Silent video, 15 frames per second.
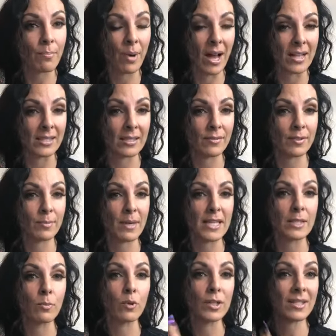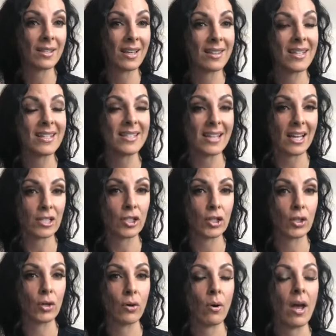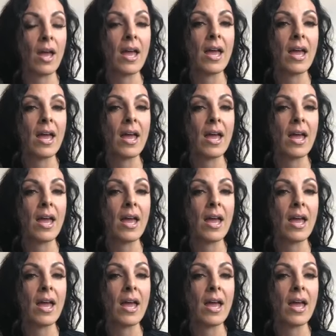positive space, more skin than tattoo.